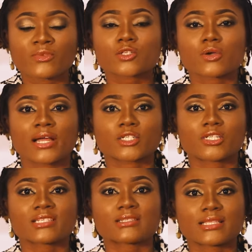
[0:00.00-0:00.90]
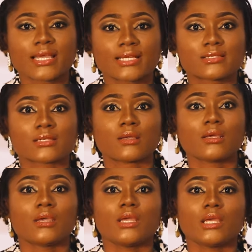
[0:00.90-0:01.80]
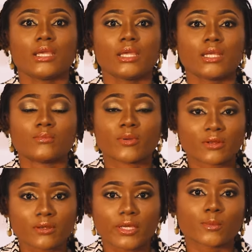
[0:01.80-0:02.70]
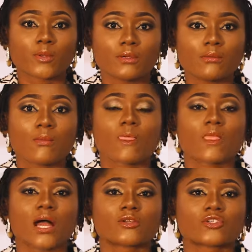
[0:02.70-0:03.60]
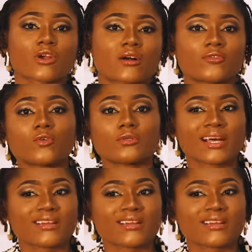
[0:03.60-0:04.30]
So I actually stayed in Birinkebi and traveled